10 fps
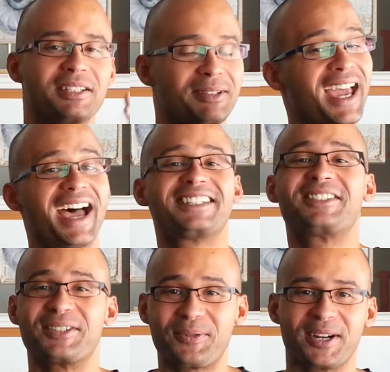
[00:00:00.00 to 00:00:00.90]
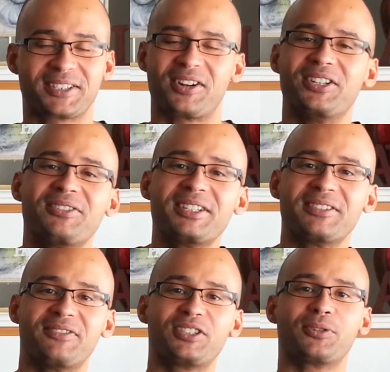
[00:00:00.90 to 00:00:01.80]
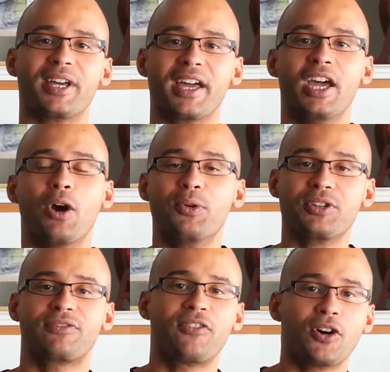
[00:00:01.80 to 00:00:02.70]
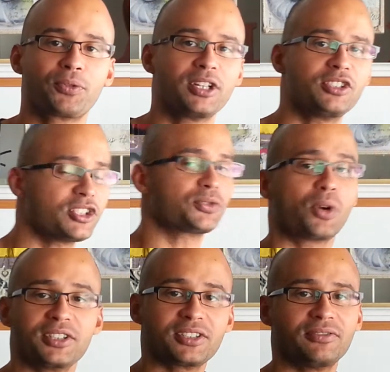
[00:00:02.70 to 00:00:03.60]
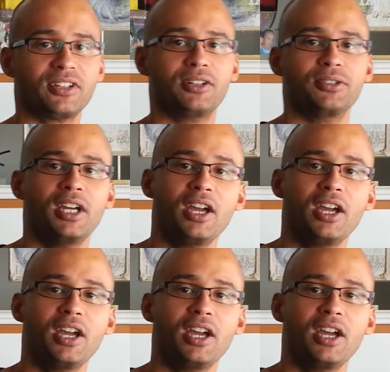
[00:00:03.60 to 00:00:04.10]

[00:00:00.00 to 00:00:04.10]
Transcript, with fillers: Let me ask you a question. Are you an individual that when your phone rings, you just run to the phone?